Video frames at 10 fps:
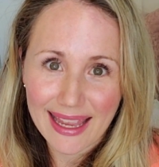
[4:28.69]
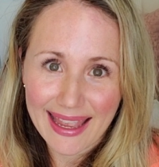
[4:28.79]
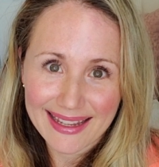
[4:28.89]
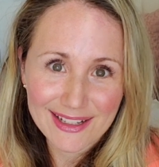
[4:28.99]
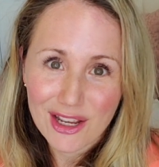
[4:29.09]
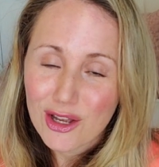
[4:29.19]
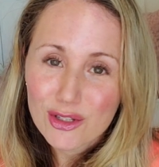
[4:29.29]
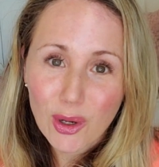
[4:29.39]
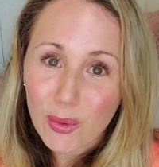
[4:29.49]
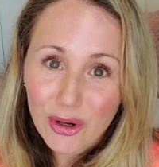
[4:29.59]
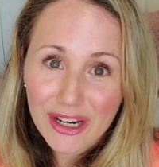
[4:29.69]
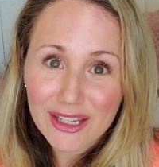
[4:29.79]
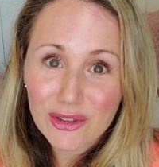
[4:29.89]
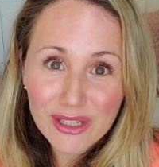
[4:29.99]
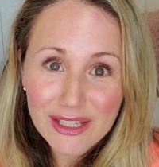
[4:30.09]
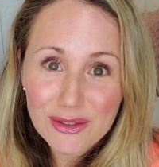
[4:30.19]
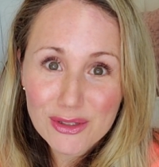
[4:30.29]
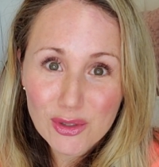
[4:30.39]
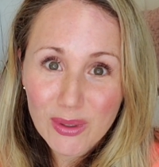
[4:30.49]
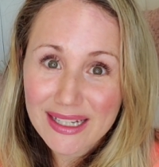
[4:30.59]
And don't worry, you'll get
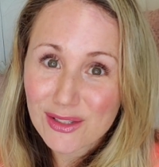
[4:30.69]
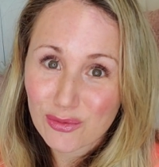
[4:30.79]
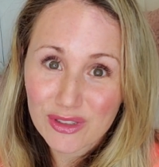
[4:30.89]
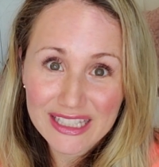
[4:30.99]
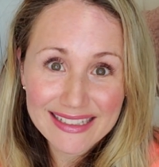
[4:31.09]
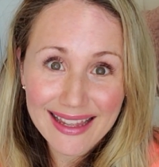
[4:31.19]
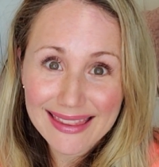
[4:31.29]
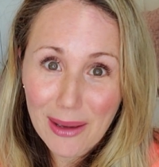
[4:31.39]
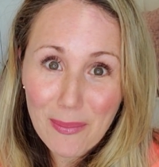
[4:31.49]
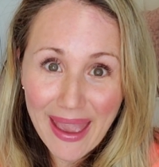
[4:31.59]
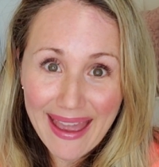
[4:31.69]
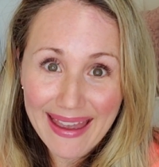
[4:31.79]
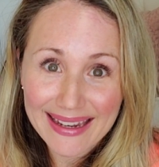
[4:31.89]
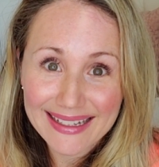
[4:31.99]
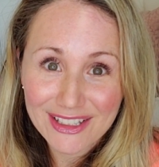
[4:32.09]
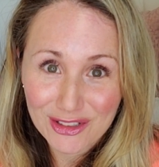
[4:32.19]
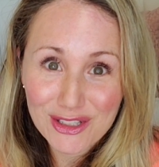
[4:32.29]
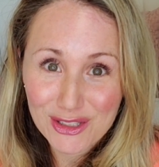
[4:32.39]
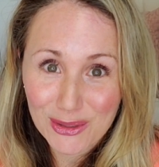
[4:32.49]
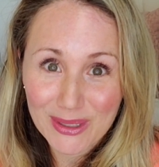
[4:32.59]
used to it. It's really not that bad. You
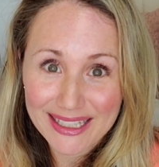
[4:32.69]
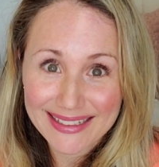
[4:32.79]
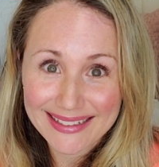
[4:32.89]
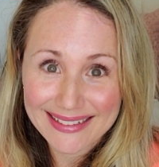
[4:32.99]
can do it.